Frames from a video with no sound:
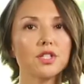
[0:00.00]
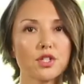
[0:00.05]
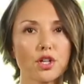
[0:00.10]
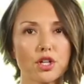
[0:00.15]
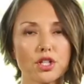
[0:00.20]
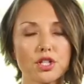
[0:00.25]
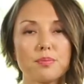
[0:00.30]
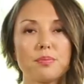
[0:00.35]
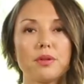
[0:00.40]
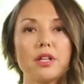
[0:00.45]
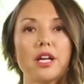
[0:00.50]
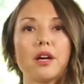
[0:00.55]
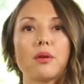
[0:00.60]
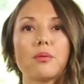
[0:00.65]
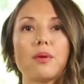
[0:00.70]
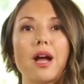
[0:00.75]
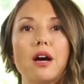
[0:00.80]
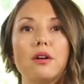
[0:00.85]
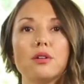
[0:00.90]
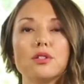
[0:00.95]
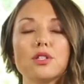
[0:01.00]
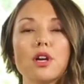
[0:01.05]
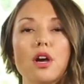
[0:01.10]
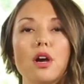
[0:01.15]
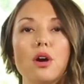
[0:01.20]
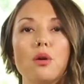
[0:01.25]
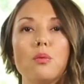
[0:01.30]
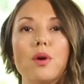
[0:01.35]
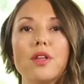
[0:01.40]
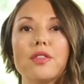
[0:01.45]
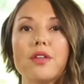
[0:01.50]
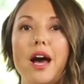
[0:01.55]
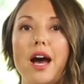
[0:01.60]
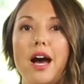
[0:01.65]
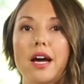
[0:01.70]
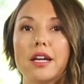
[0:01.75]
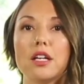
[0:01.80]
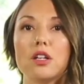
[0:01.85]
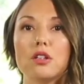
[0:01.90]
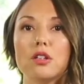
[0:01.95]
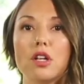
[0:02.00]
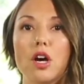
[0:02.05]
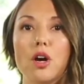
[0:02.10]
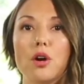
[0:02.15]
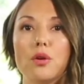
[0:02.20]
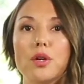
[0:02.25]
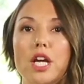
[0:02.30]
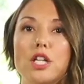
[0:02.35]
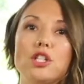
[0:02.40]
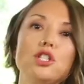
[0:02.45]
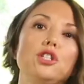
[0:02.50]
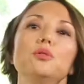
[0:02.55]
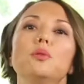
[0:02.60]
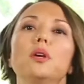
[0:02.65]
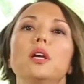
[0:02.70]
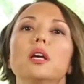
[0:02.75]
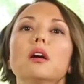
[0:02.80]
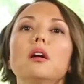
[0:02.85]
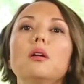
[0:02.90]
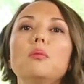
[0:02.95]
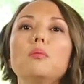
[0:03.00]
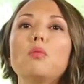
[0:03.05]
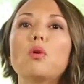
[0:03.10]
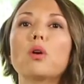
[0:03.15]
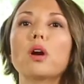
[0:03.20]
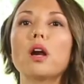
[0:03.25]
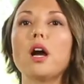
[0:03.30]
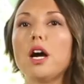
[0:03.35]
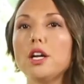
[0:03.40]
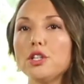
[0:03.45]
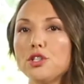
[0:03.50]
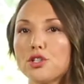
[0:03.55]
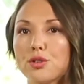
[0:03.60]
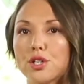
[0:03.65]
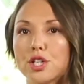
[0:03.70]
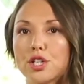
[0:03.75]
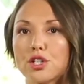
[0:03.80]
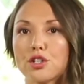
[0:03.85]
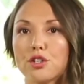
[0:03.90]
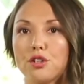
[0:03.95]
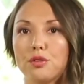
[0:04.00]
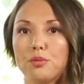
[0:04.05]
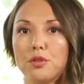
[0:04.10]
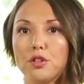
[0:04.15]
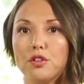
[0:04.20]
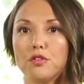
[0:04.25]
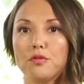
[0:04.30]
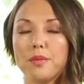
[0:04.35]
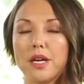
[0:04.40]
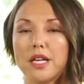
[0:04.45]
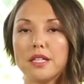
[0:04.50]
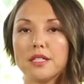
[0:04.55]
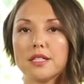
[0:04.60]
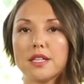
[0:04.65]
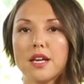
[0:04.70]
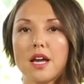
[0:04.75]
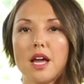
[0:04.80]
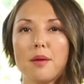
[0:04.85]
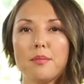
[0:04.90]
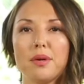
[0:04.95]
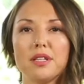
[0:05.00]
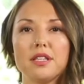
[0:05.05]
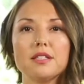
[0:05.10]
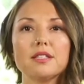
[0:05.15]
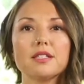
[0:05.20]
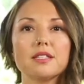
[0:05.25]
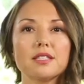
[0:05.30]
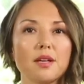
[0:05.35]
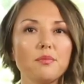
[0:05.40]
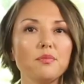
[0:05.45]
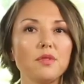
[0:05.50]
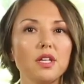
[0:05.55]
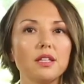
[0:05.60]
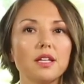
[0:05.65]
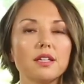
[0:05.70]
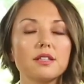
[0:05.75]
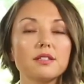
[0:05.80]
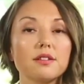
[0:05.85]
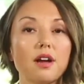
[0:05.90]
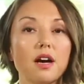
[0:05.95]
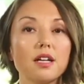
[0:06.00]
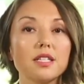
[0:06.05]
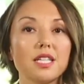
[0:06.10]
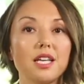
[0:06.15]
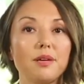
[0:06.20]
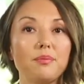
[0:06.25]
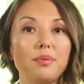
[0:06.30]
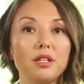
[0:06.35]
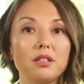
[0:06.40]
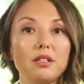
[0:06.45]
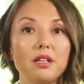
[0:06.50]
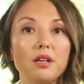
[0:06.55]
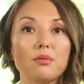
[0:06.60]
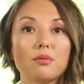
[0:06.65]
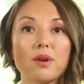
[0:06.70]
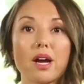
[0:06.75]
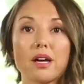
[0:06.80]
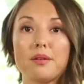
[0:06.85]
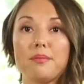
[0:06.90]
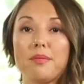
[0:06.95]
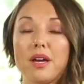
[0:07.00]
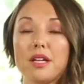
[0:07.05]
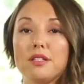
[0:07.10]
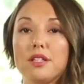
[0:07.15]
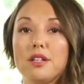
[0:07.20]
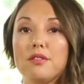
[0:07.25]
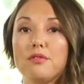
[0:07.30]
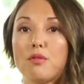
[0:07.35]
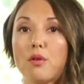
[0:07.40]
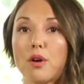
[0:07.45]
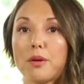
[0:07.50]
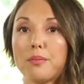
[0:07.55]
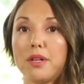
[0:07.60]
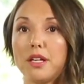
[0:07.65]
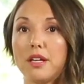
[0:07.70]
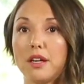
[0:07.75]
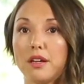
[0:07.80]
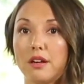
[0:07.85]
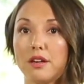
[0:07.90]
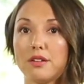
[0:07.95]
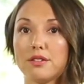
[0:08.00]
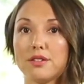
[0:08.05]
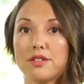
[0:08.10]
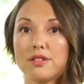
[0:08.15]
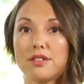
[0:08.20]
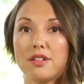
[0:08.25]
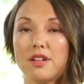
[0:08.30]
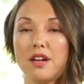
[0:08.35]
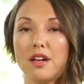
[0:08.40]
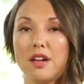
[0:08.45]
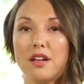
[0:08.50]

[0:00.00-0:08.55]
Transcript: start to play around with adding load and doing more untraditional movements, but this is something that is not typically recommended for beginners.